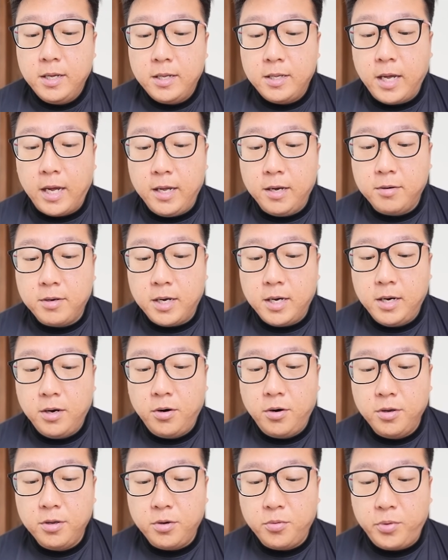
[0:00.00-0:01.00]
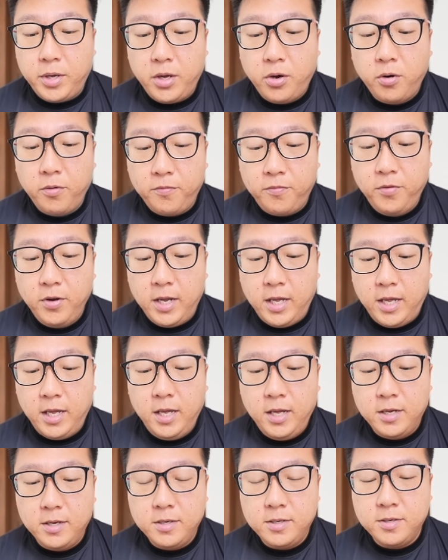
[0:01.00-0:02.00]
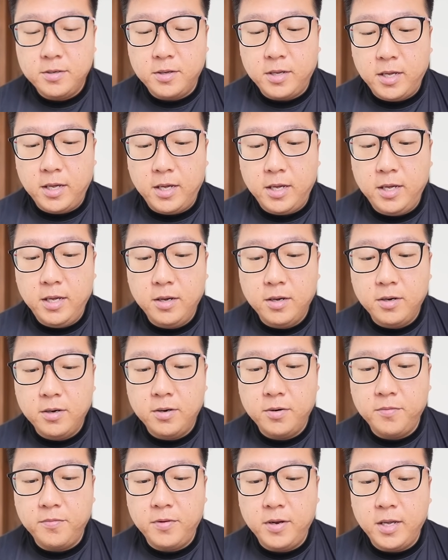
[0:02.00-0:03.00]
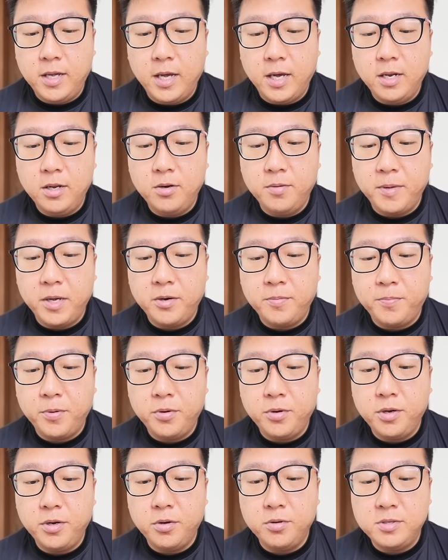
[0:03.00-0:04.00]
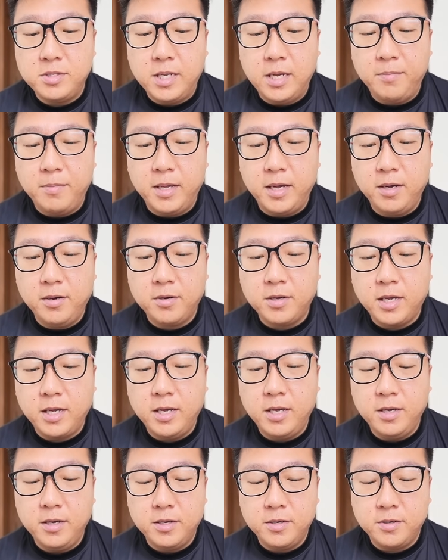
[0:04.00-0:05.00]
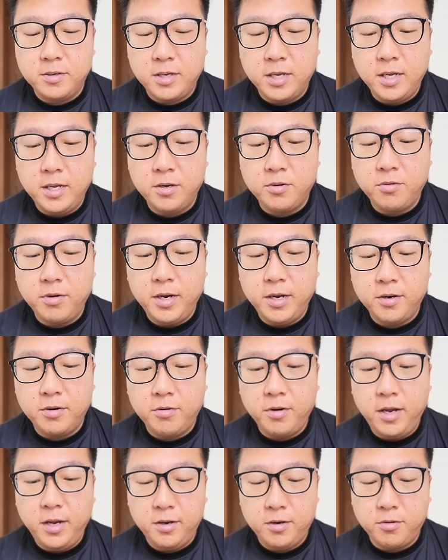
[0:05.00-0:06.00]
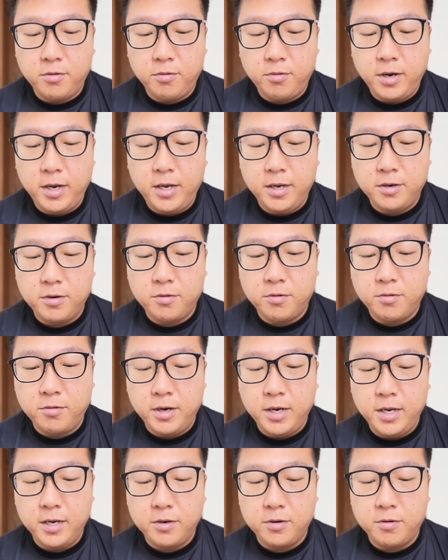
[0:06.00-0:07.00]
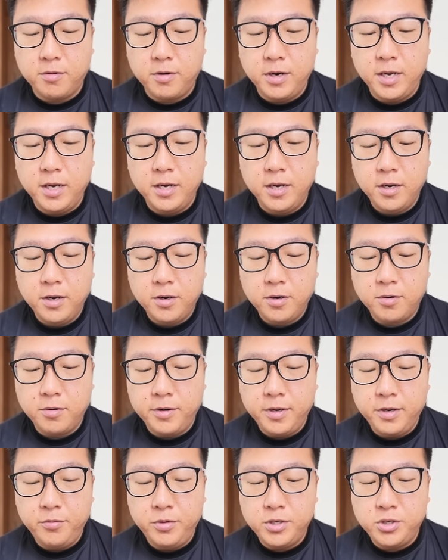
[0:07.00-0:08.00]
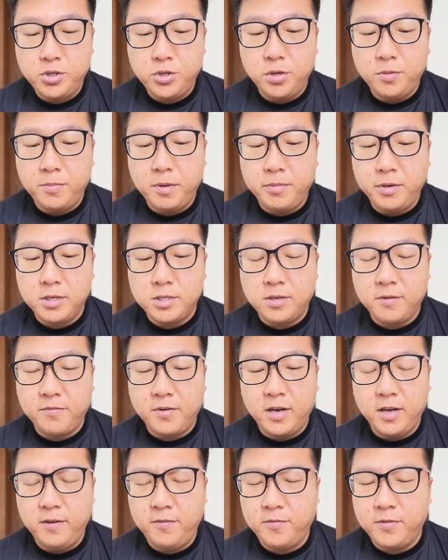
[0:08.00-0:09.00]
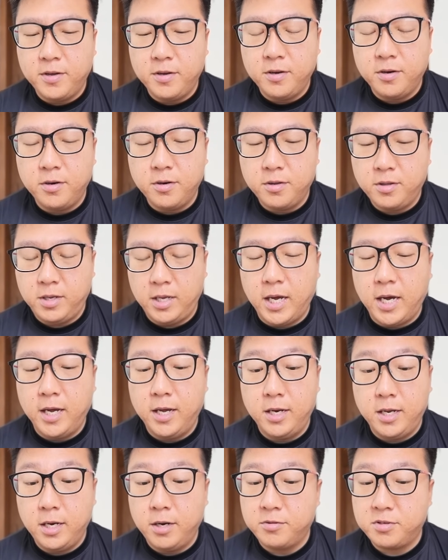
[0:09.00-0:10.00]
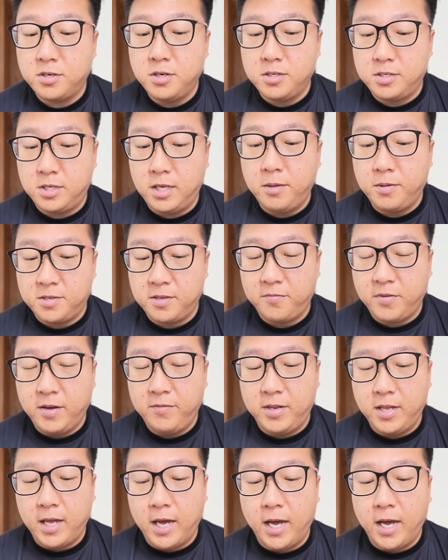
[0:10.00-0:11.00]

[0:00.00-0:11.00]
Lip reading: Dialga all the way, hopefully. Okay, hopefully. Hello, my opponent. Don't sleep, yeah? Okay, okay. Great, great, great, great, great, great. We should be able to survive the Iron Head. I was going to say survive the